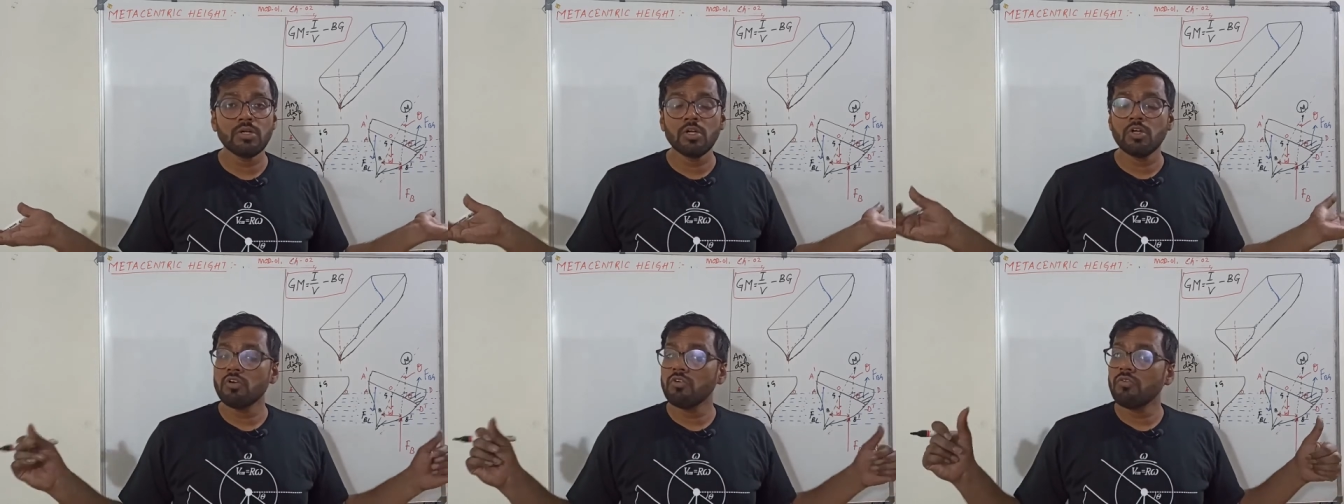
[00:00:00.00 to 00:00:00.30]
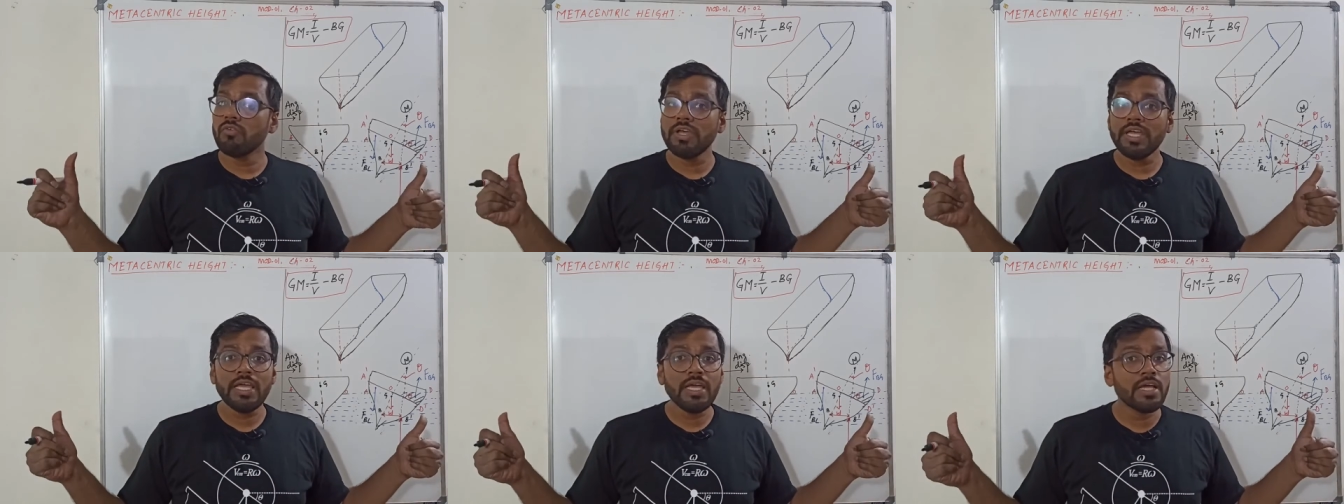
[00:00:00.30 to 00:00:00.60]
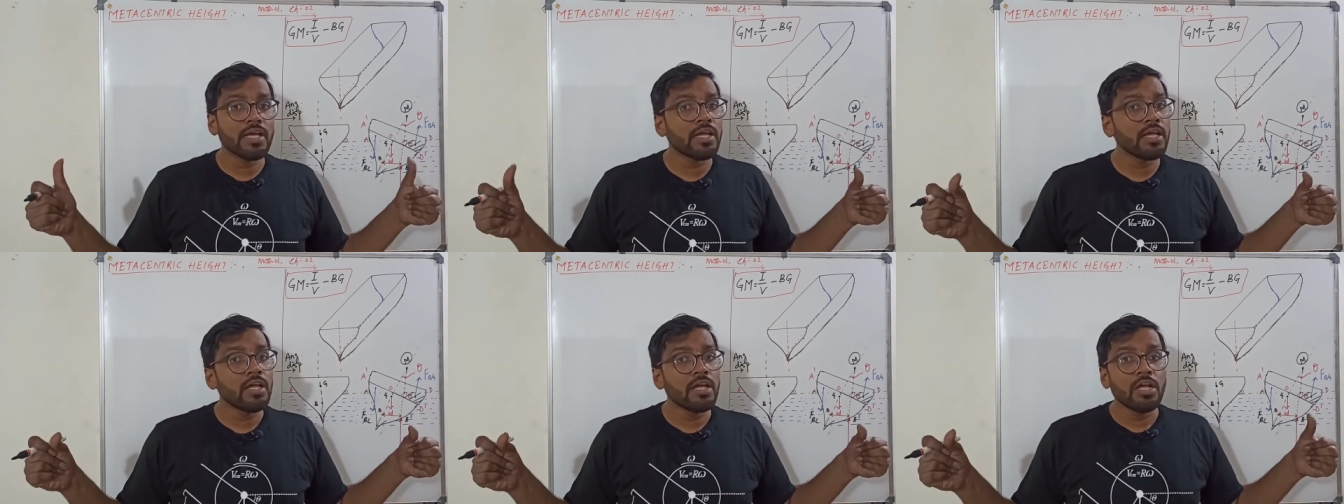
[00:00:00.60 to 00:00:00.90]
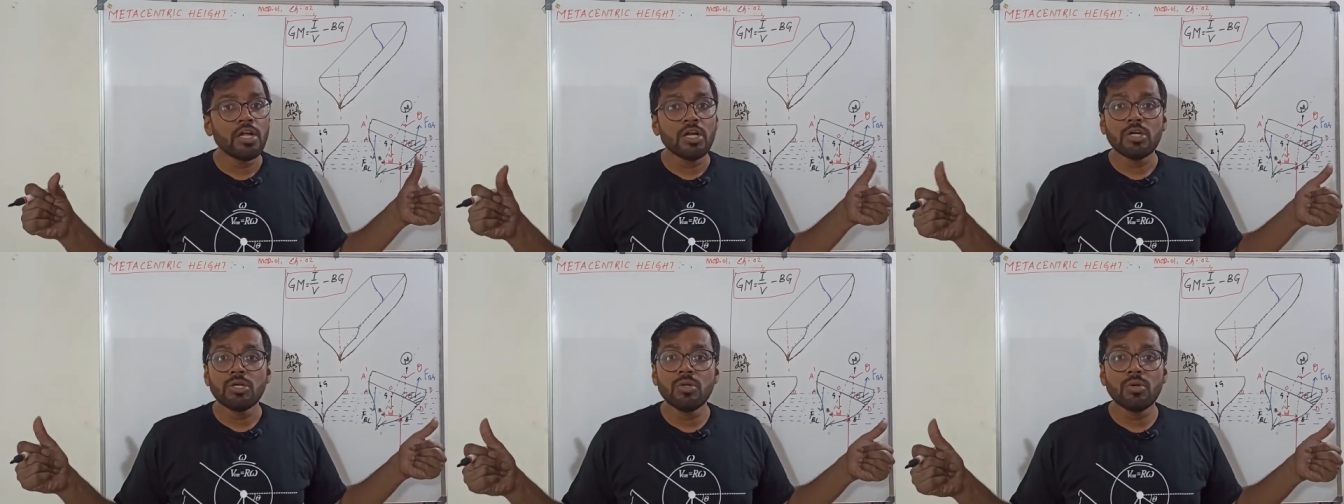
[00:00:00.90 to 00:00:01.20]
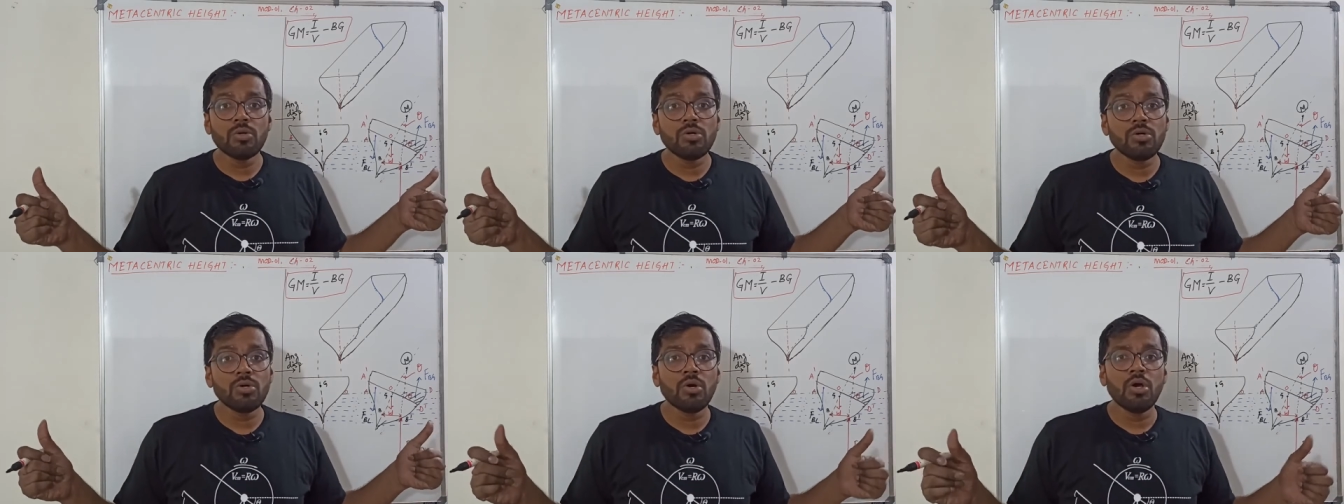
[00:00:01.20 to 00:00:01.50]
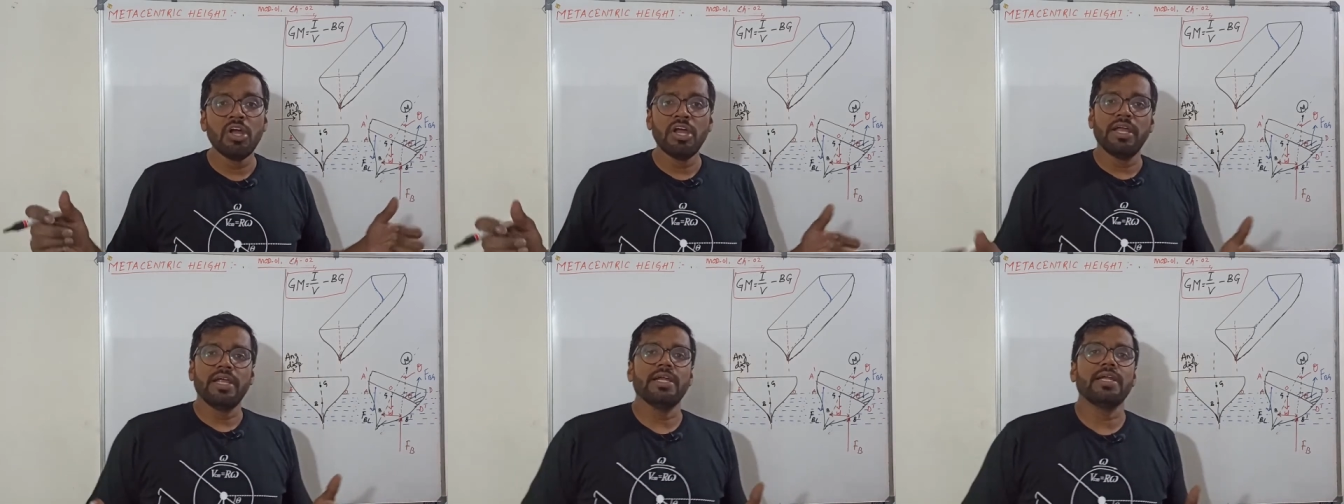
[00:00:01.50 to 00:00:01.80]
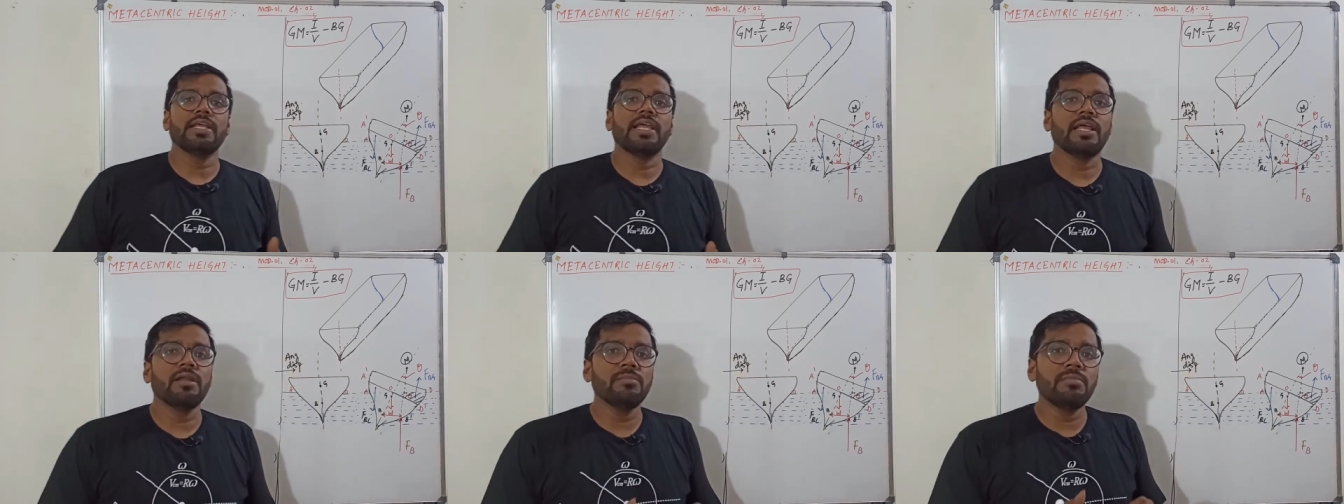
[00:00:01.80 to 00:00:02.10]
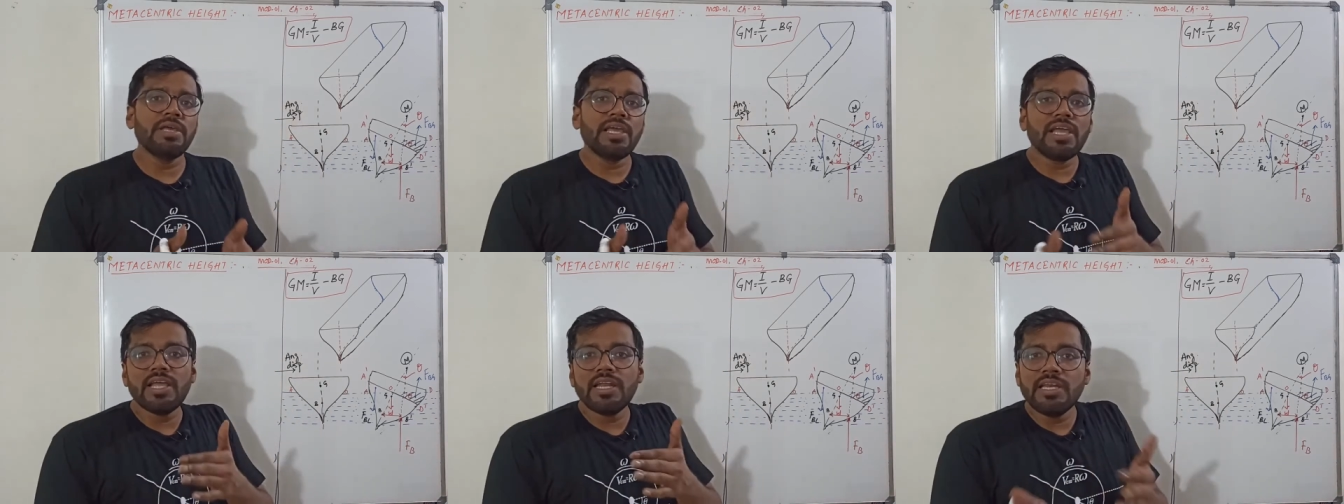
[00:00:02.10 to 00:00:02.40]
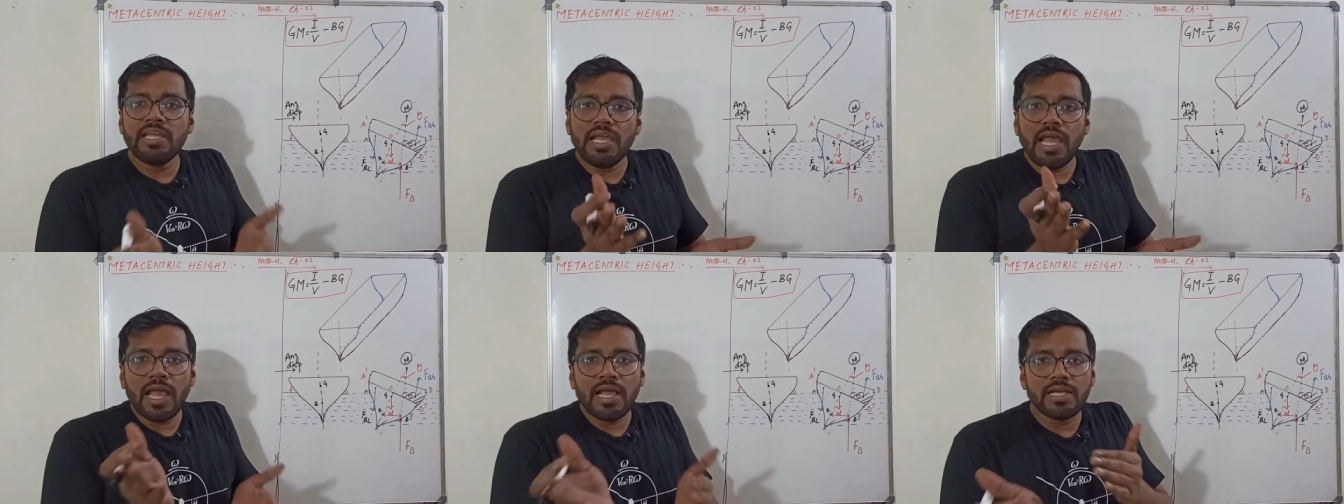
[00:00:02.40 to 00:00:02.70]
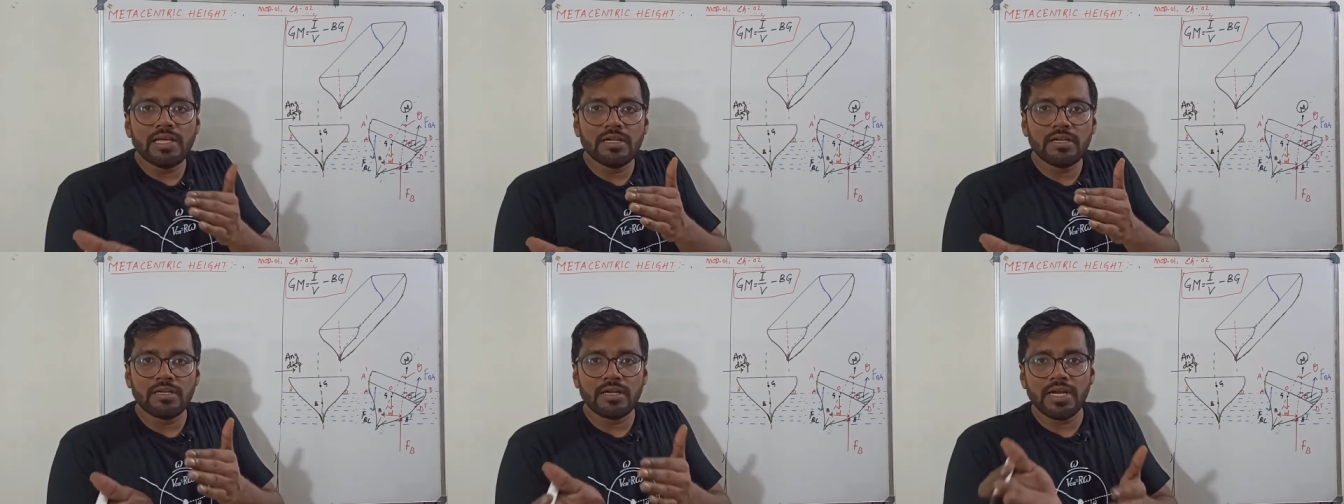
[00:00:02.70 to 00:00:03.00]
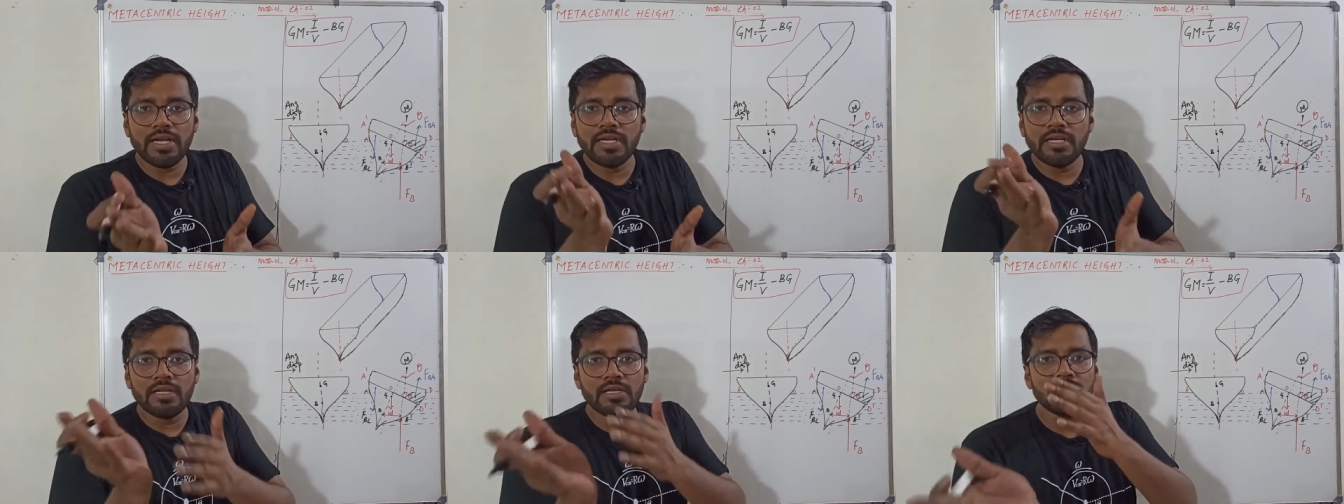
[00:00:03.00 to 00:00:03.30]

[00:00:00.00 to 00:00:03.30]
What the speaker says: We don't know. It can be any angle, right?